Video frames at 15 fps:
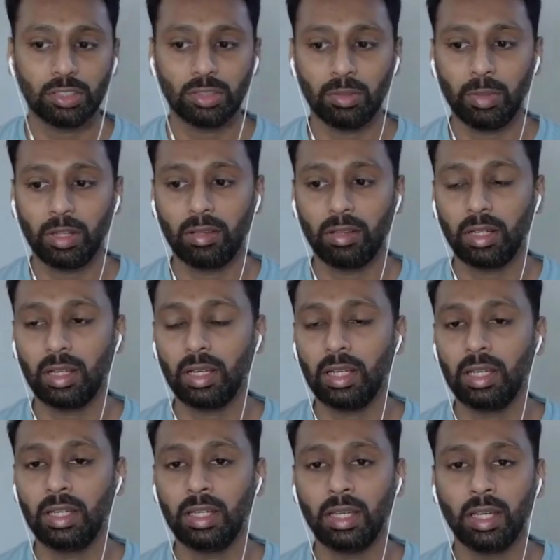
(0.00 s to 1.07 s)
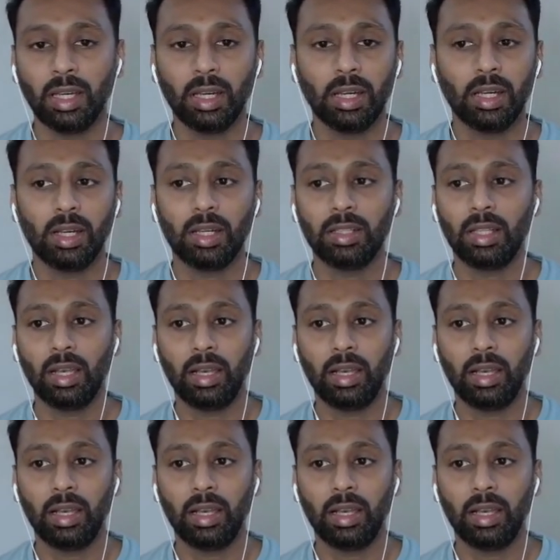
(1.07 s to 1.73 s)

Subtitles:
So basically, the